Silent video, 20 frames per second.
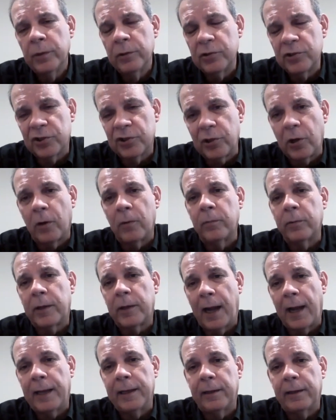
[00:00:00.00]
some
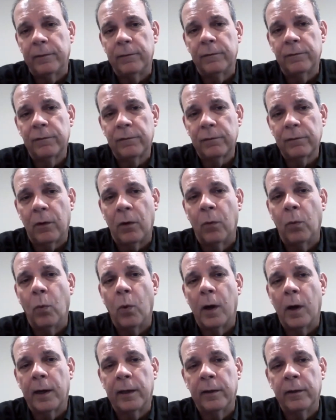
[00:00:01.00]
guidance on
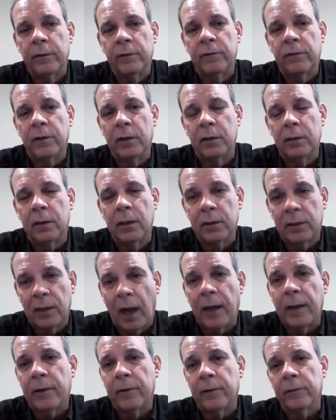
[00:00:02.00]
what is the
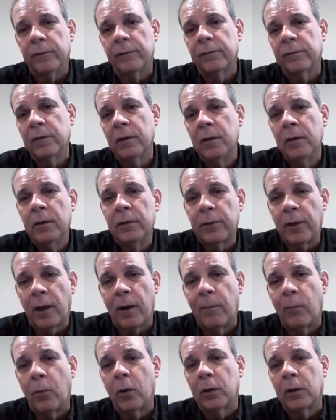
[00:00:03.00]
titers that
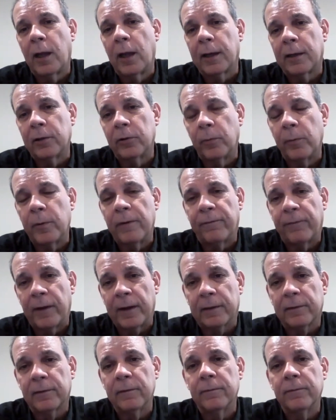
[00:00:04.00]
are more likely to be
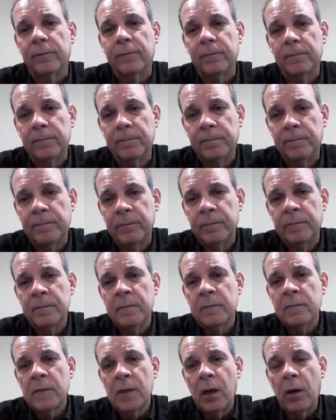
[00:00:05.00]
effective.
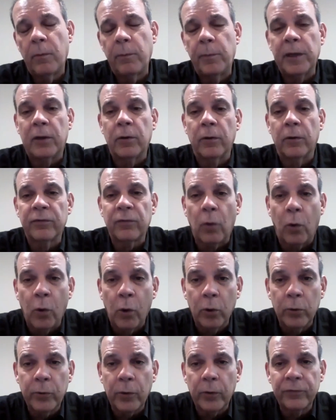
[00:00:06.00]
Because
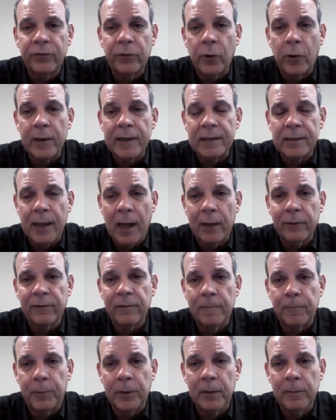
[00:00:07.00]
all those
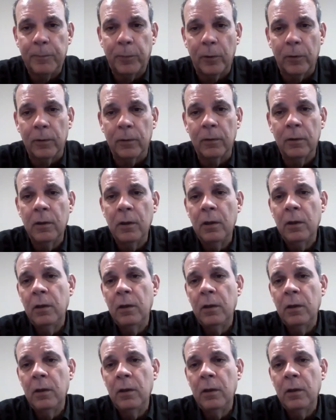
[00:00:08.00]
30,000 people,